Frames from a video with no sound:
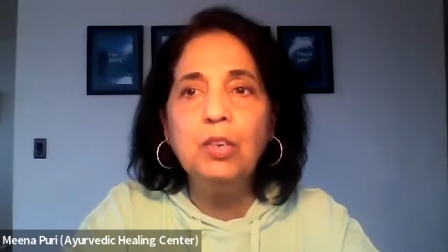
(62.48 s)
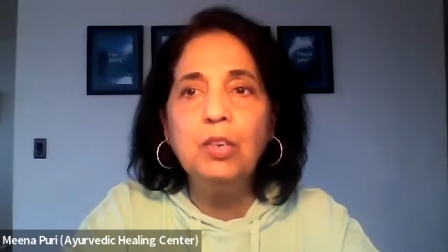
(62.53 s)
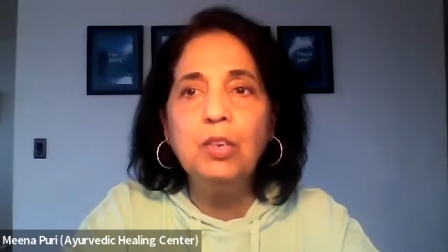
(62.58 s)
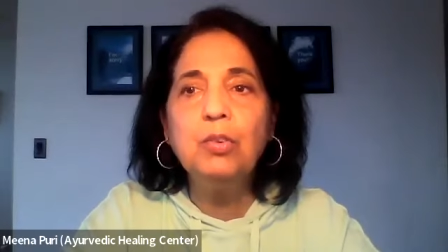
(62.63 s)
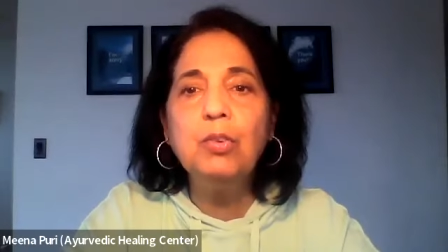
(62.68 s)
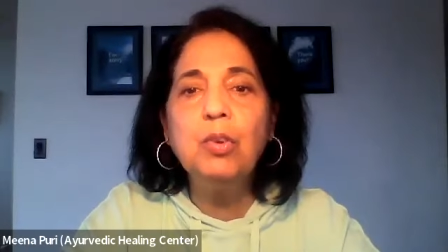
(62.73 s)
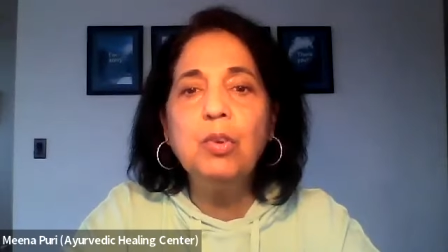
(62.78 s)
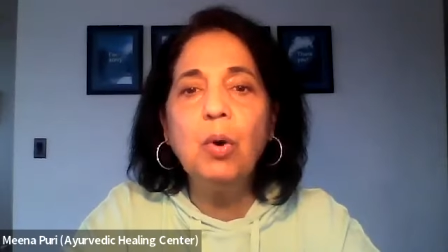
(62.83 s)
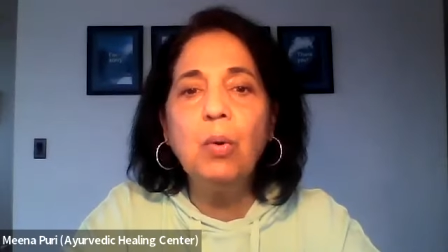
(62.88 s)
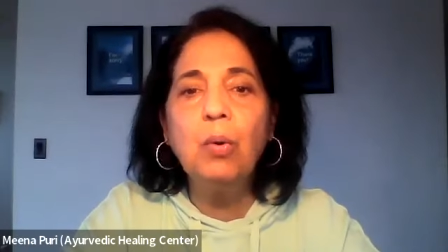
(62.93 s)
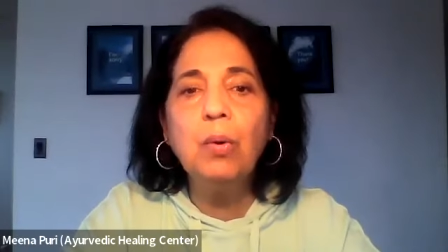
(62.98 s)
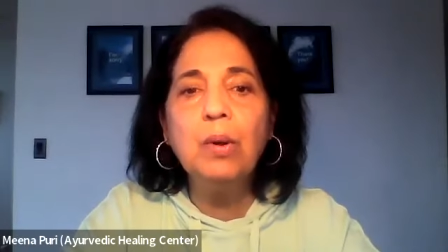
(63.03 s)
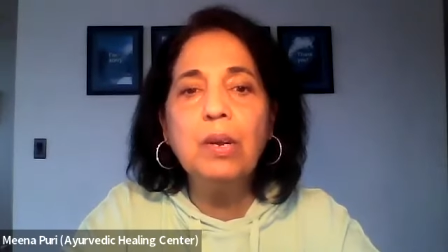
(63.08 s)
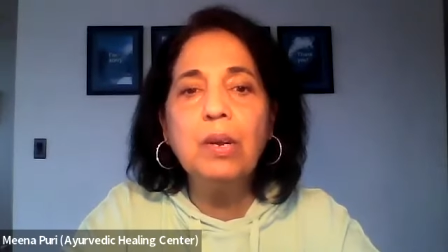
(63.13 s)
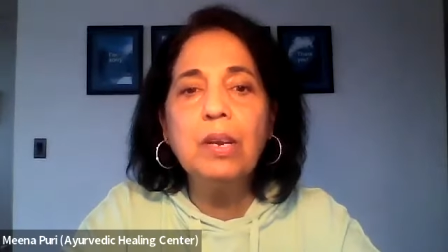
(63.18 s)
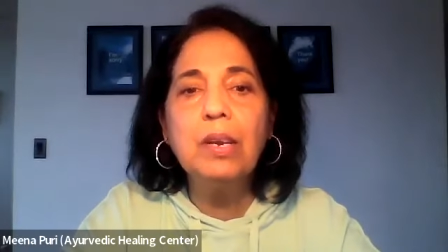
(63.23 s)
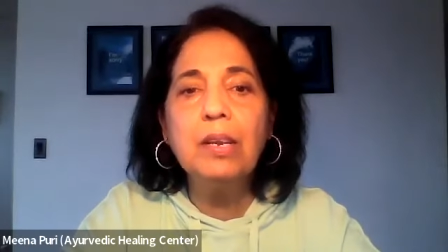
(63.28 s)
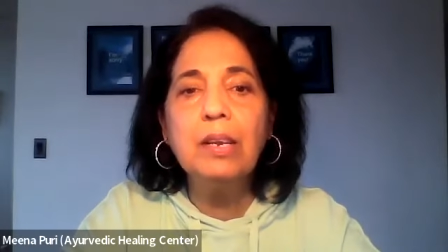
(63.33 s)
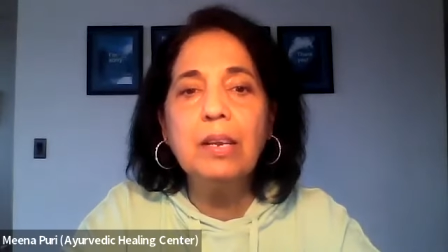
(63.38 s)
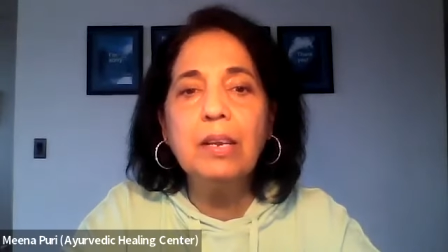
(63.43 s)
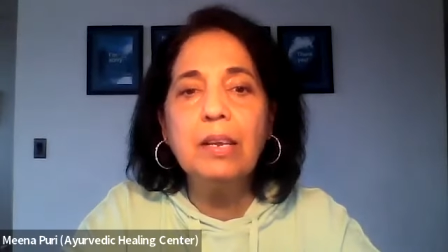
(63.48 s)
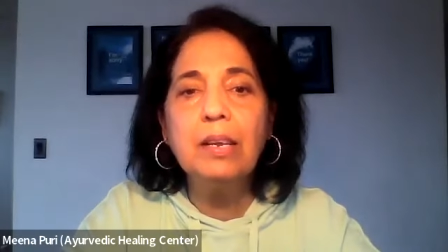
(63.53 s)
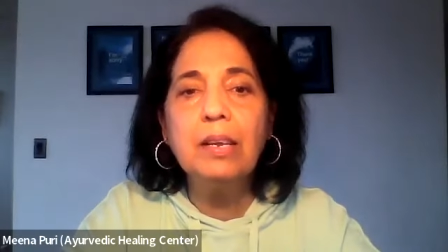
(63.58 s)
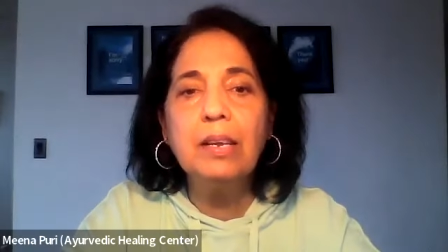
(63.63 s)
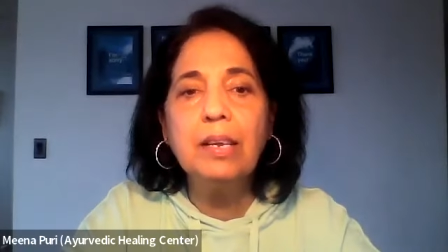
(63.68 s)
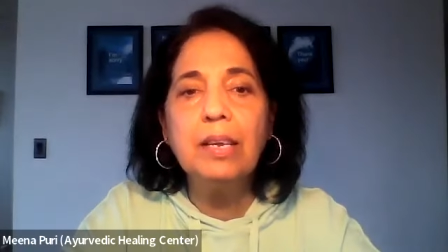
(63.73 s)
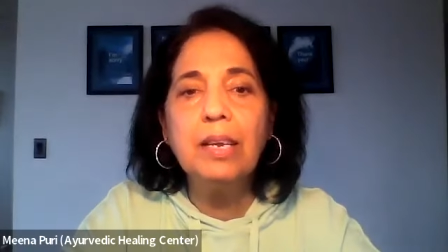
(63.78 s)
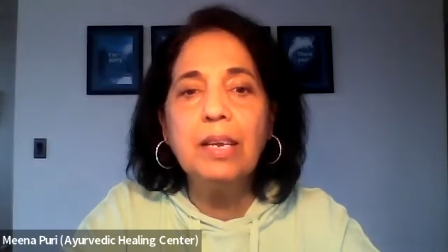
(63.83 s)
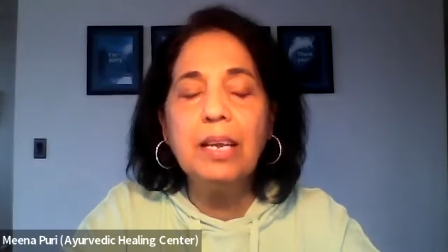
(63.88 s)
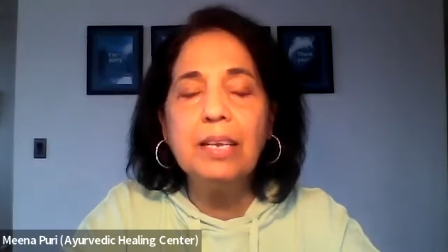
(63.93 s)
you don't,
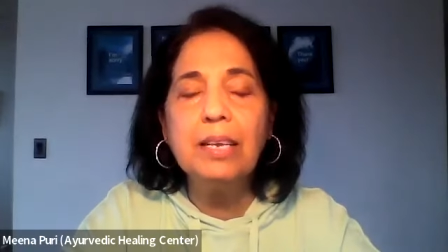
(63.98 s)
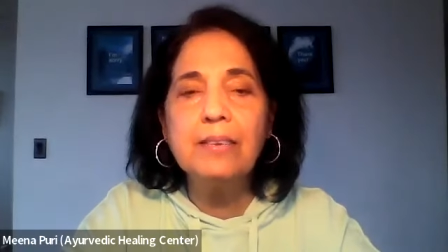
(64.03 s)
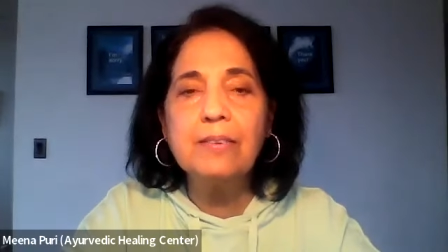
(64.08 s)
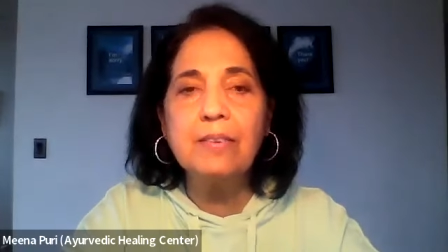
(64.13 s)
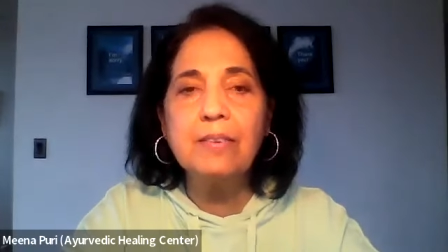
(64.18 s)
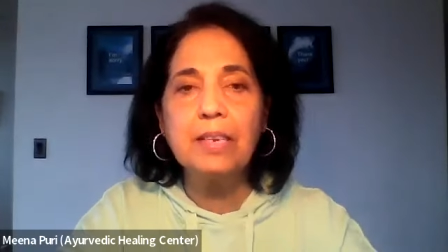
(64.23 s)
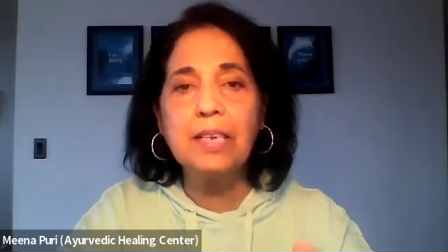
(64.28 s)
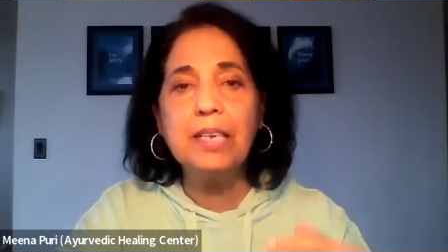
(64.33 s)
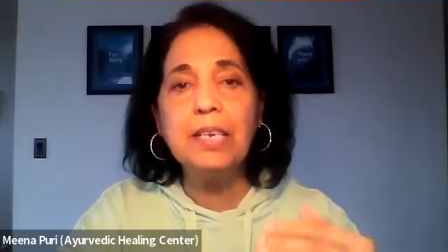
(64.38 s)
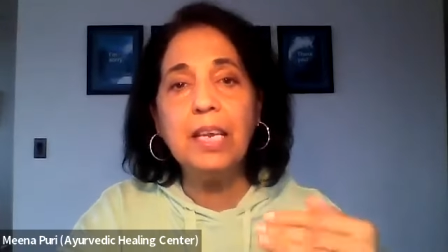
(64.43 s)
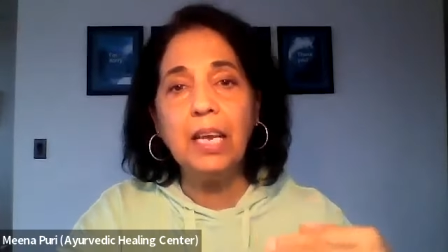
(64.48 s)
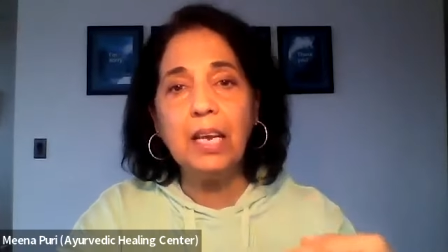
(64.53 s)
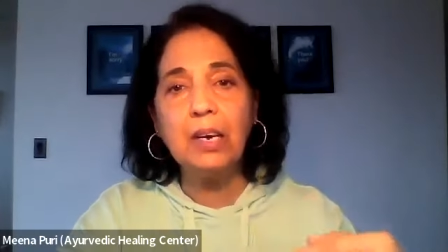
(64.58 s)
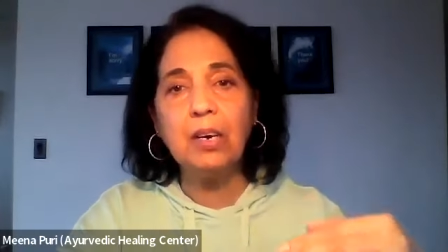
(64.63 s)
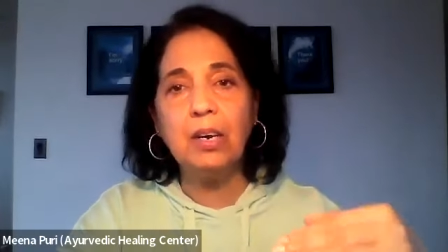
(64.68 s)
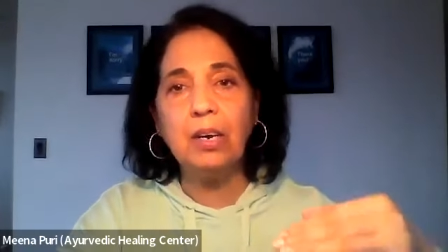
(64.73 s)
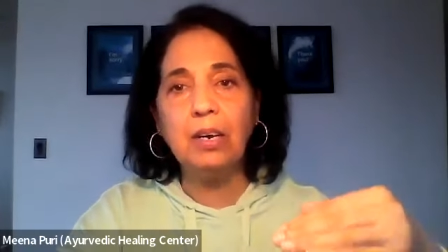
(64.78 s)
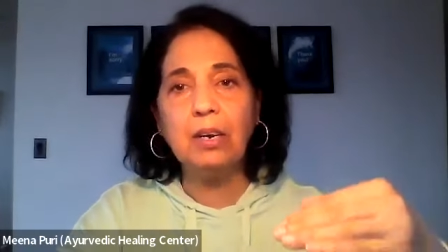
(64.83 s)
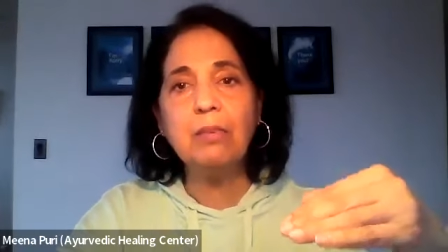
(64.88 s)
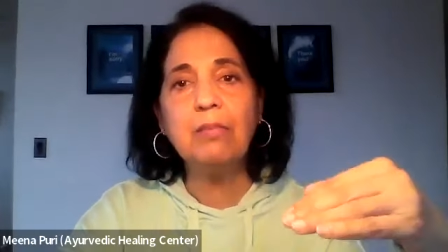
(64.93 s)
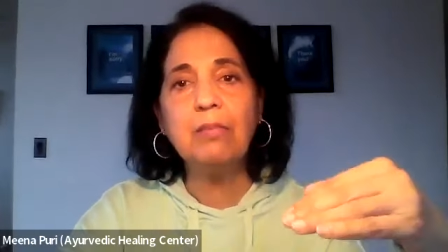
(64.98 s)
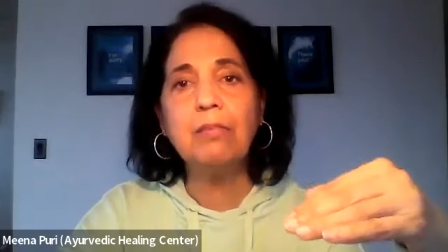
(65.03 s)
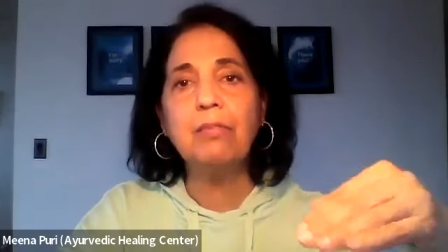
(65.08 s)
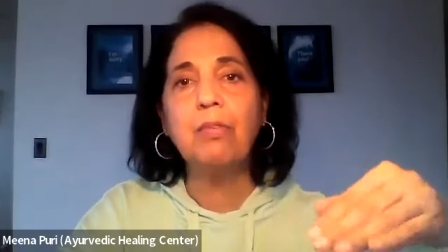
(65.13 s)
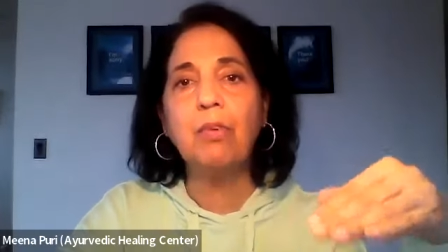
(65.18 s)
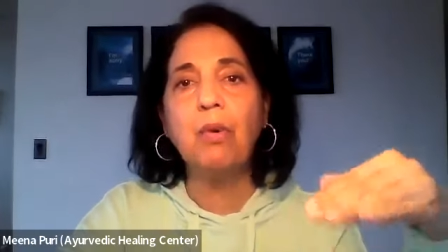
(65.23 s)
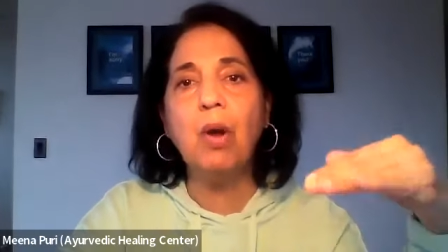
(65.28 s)
it's a year